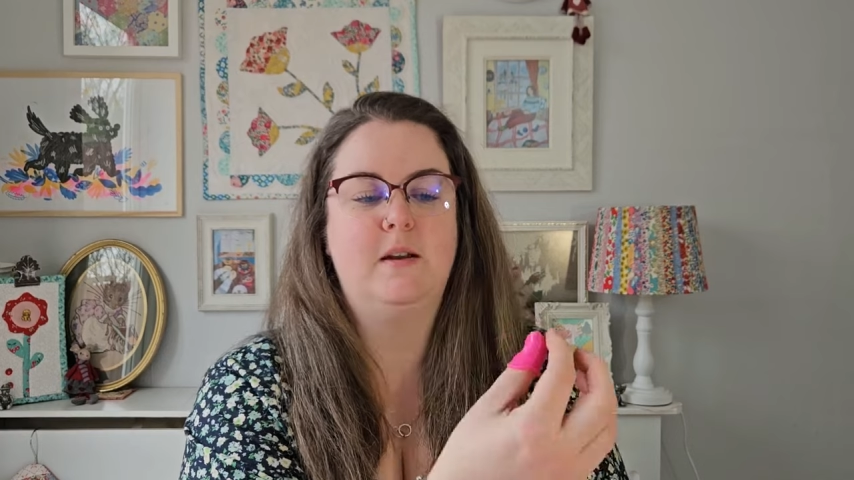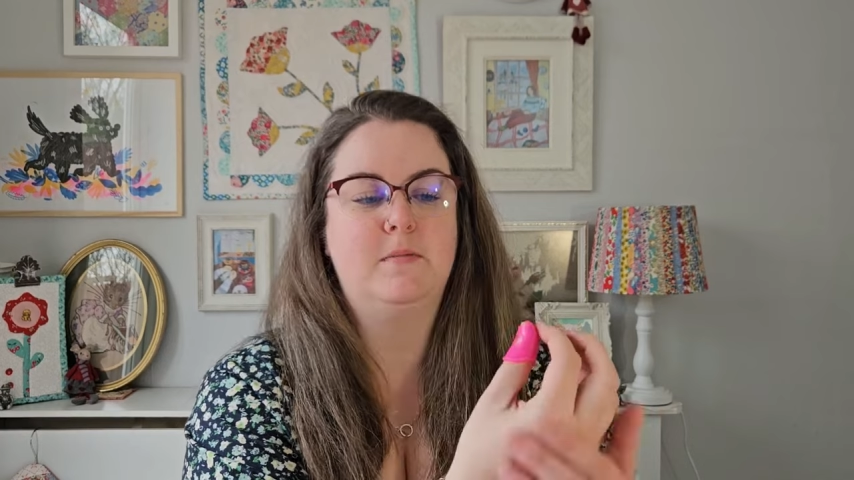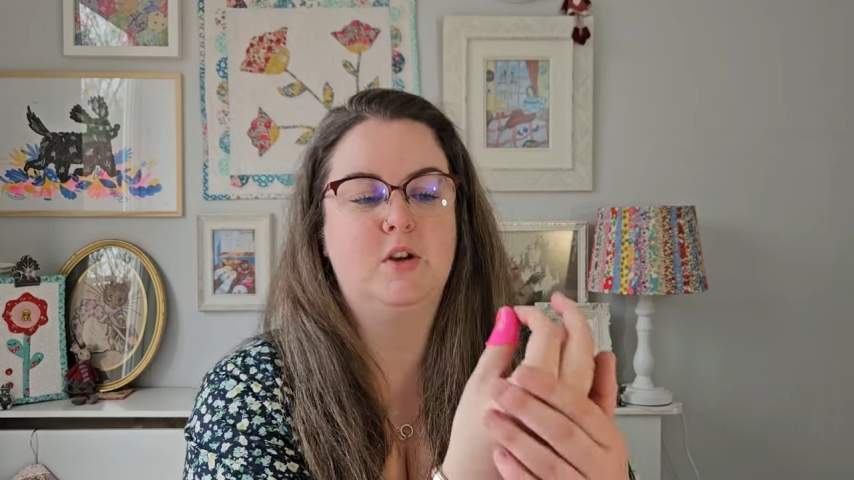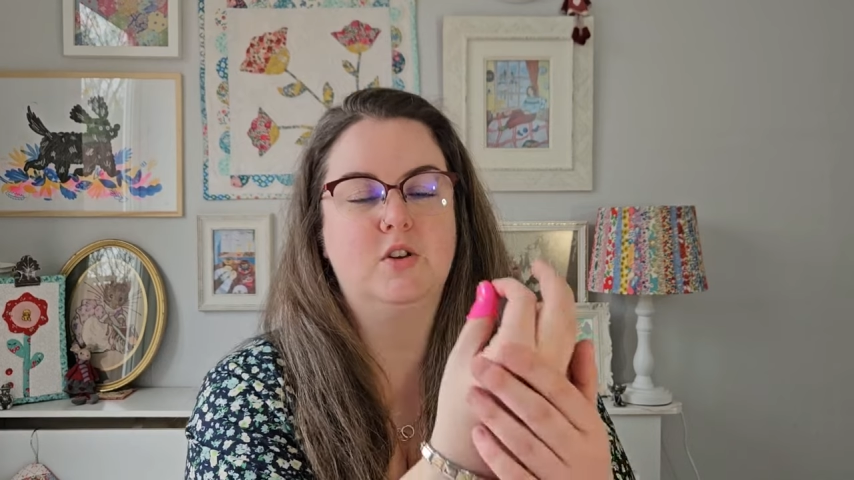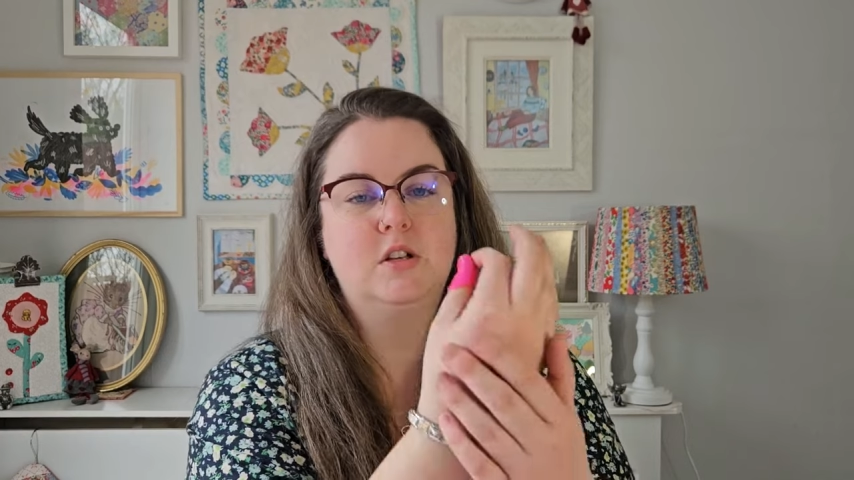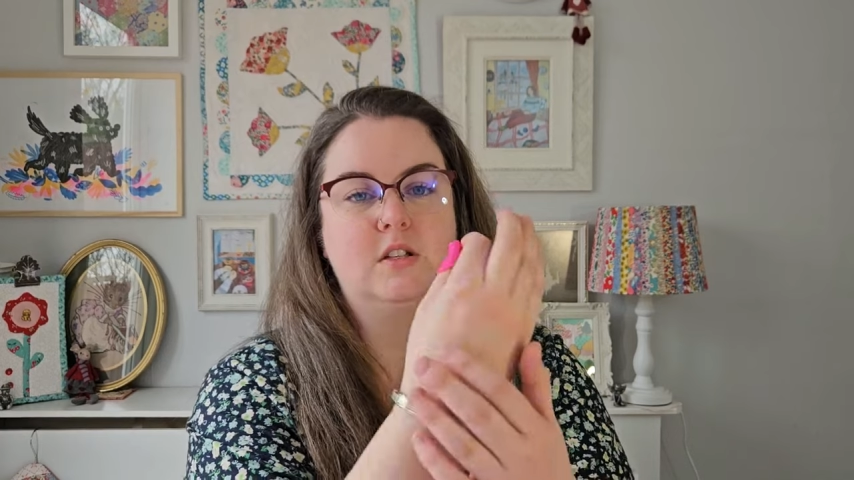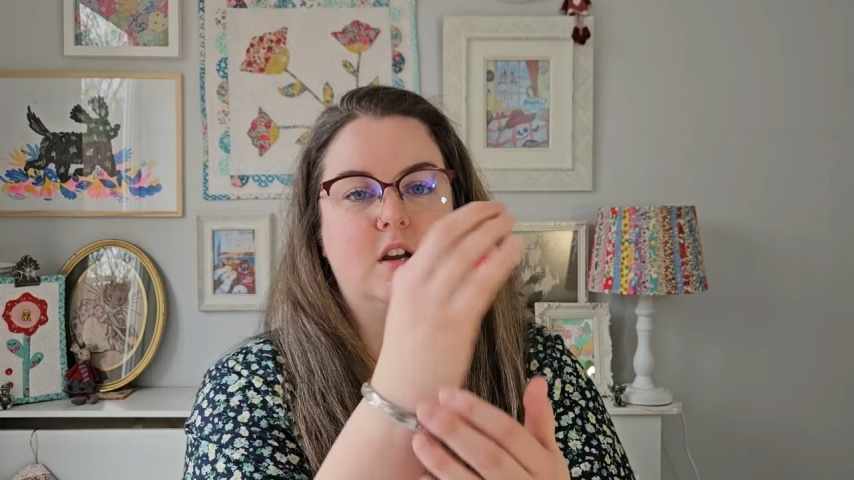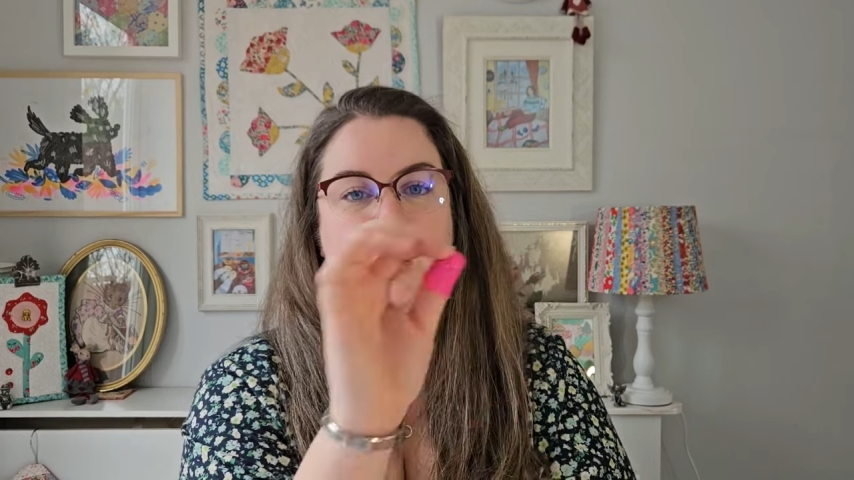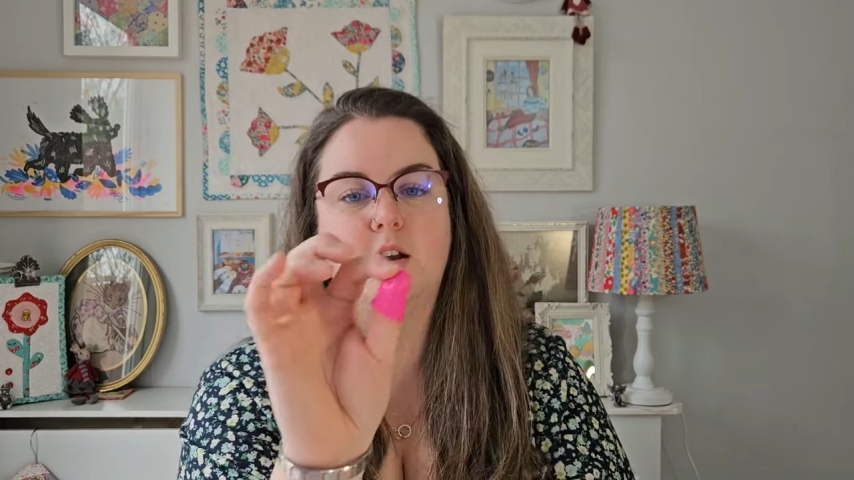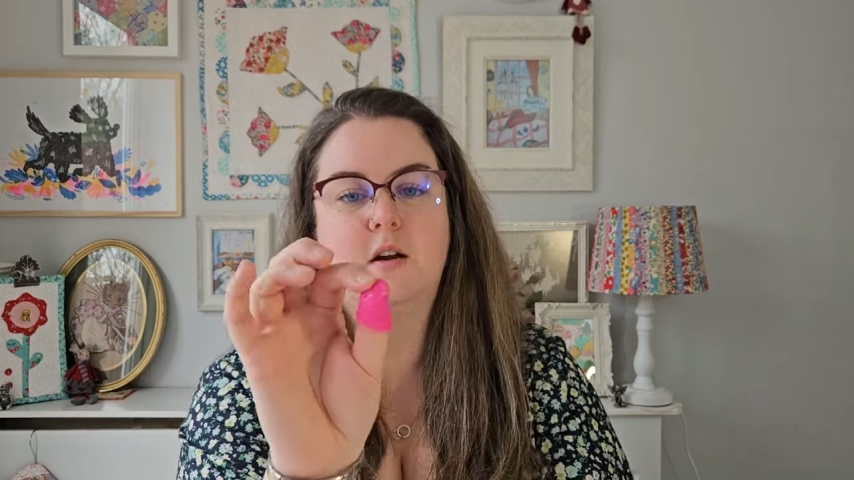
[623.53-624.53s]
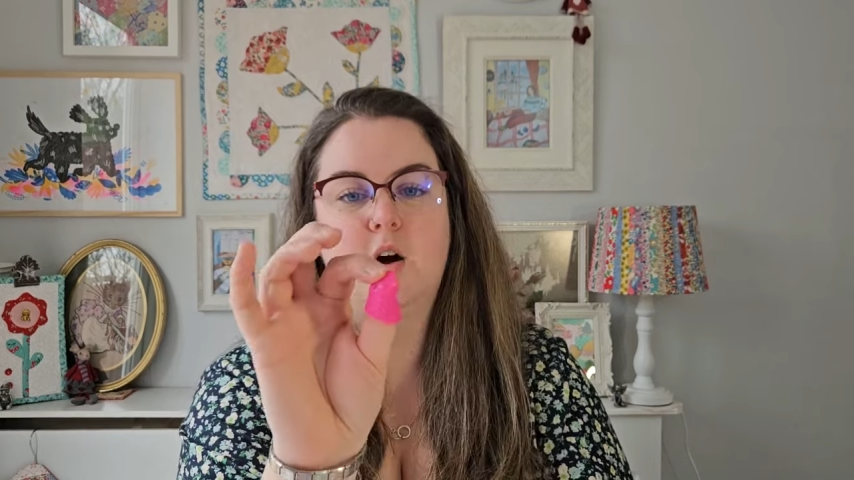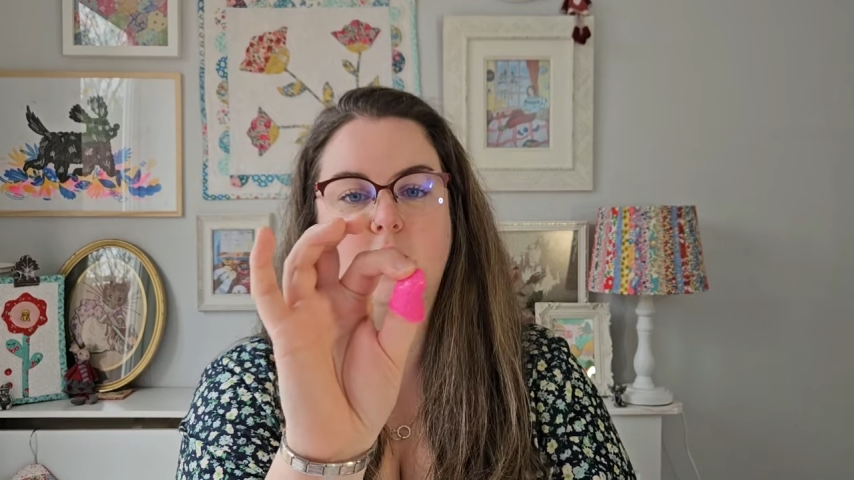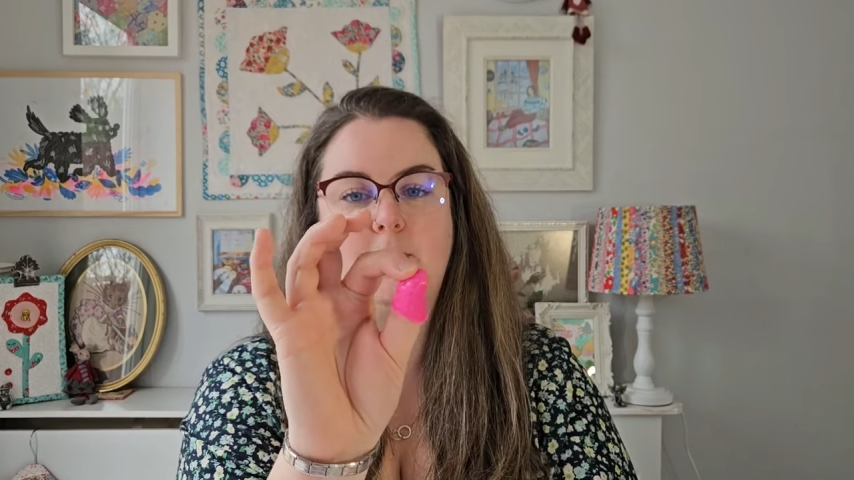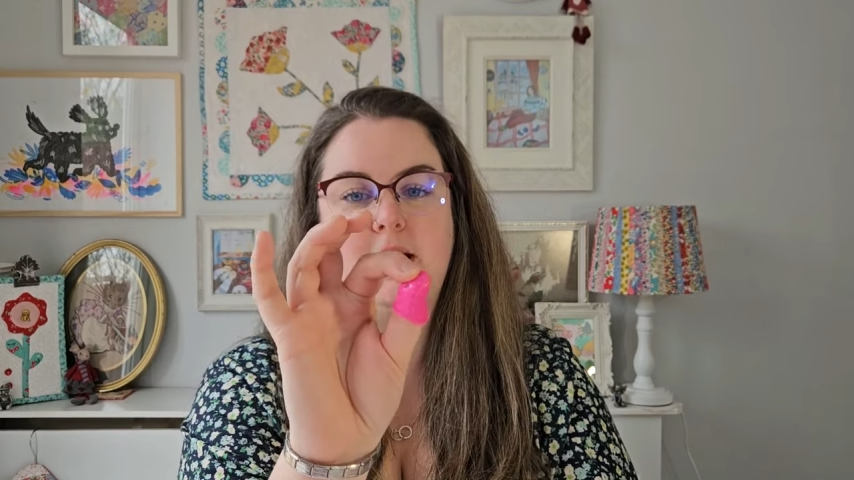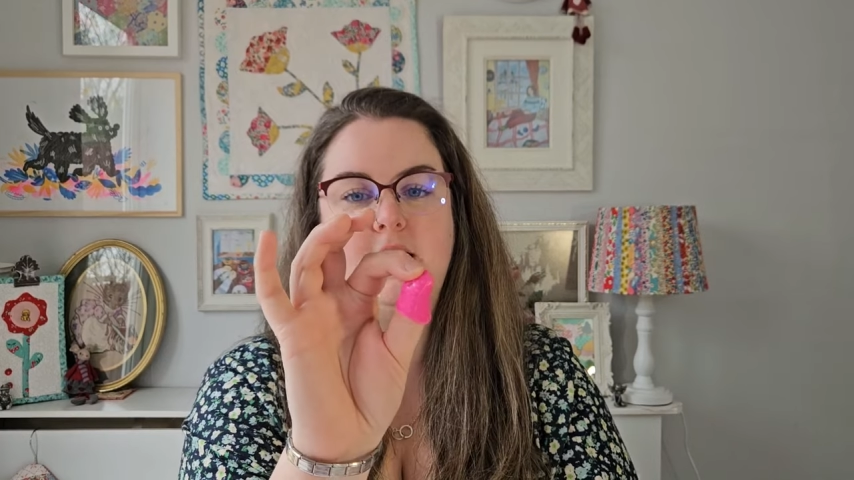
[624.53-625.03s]
because I
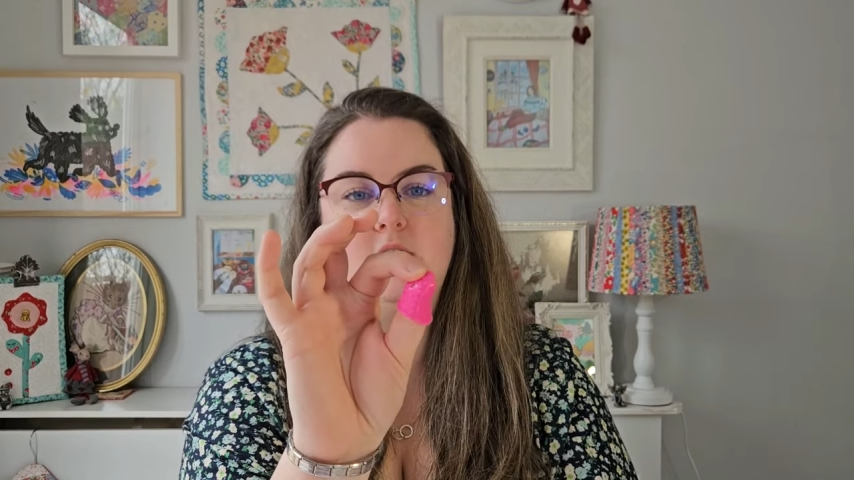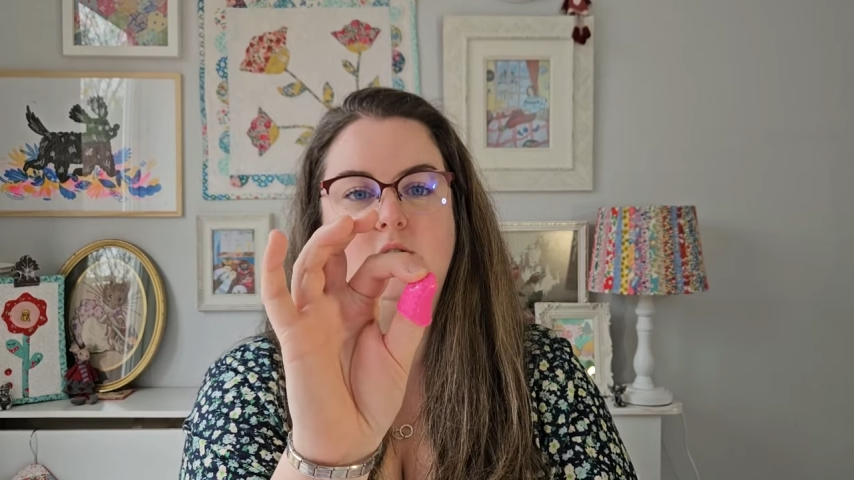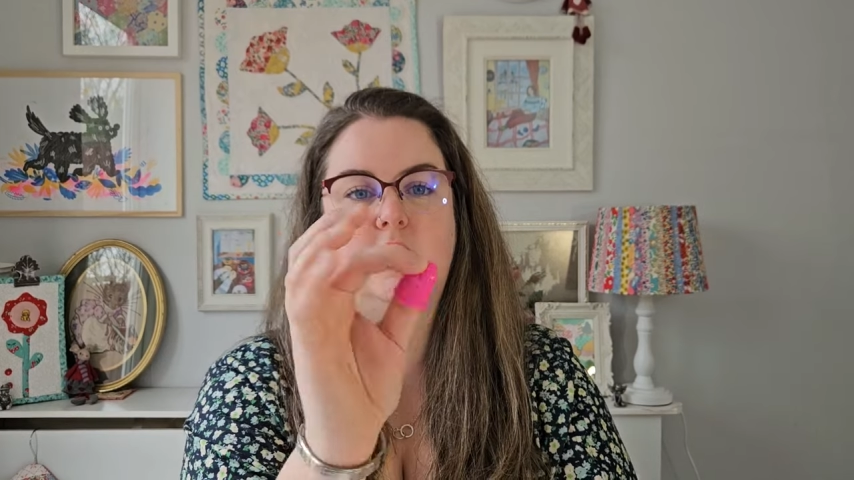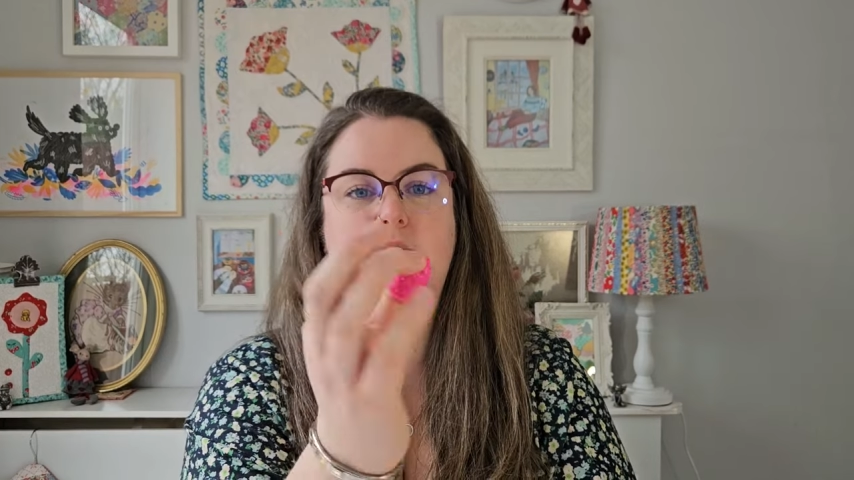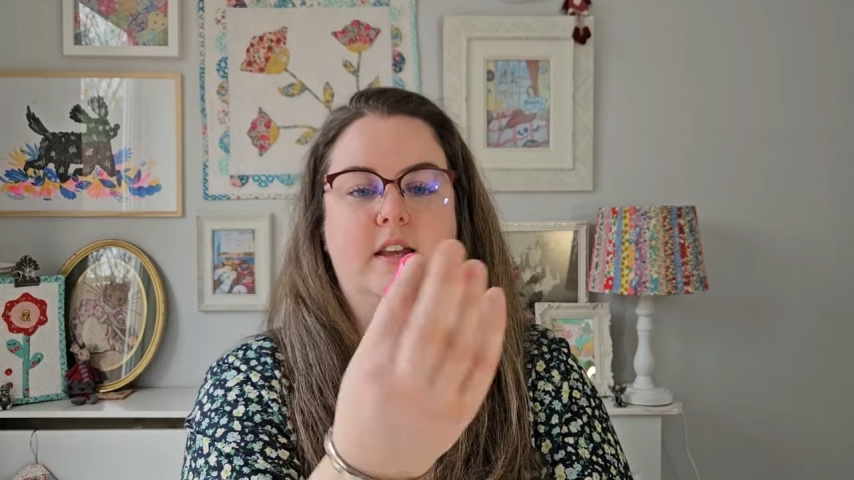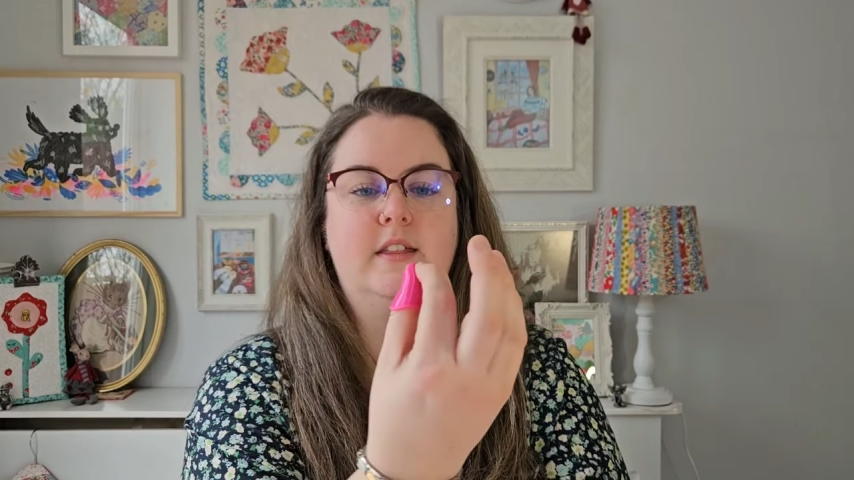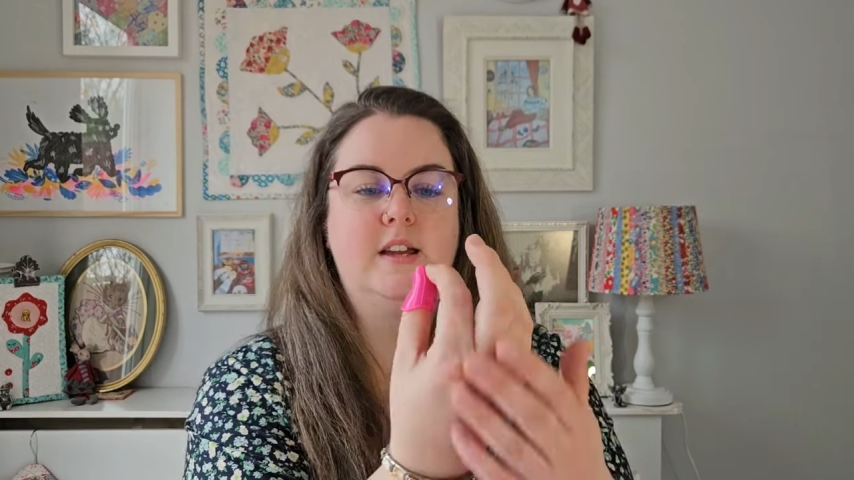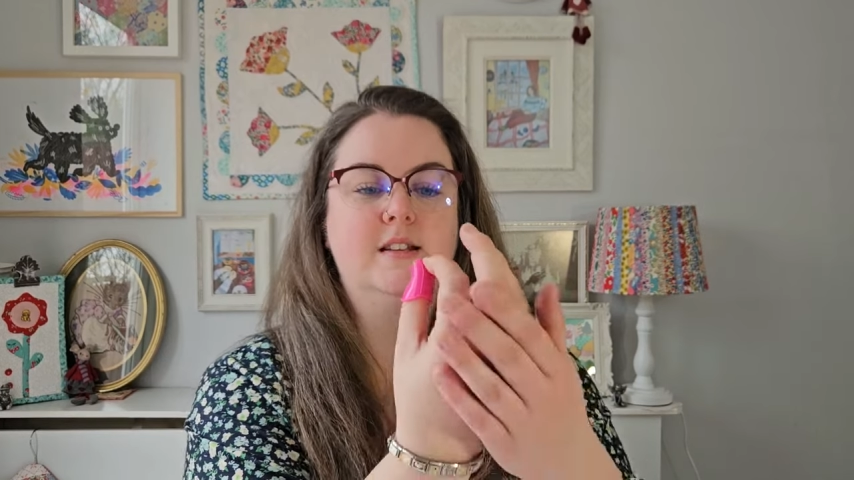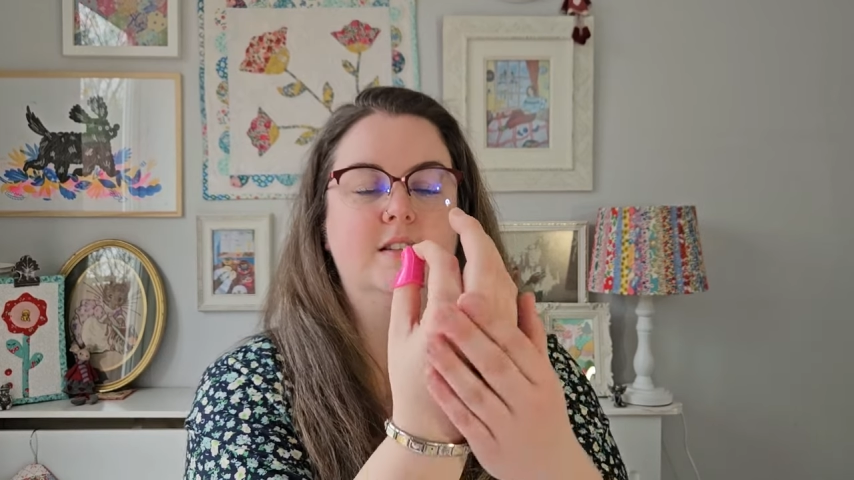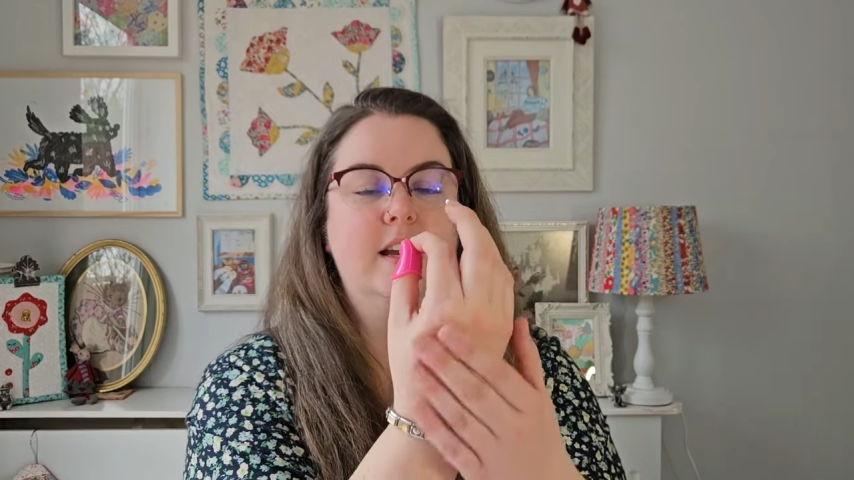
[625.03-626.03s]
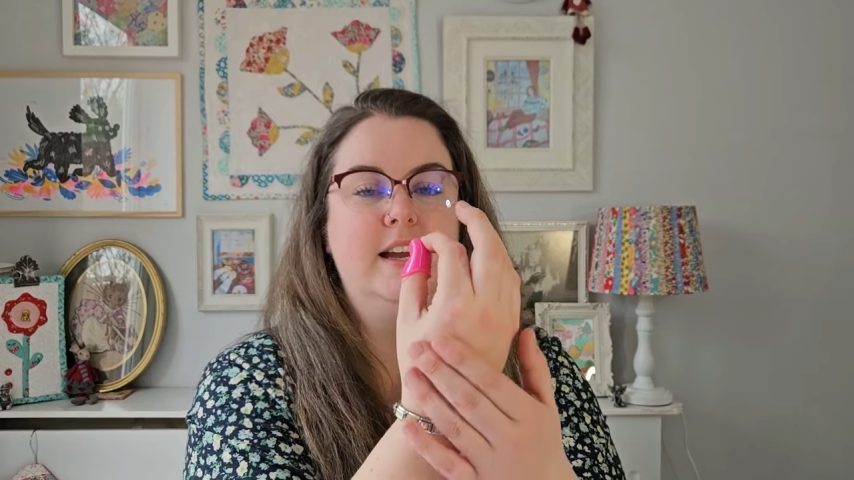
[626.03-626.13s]
hold my needle like this